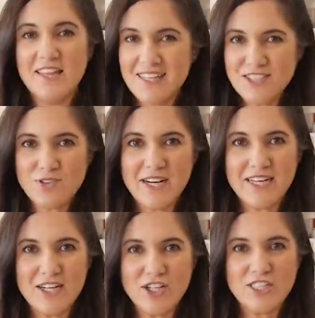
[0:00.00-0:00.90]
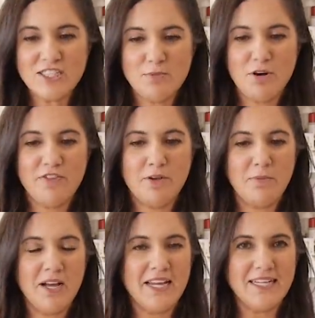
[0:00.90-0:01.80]
This right here is the perfect
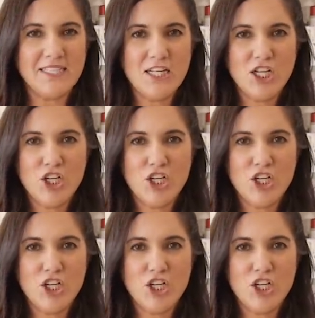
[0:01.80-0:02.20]
bite.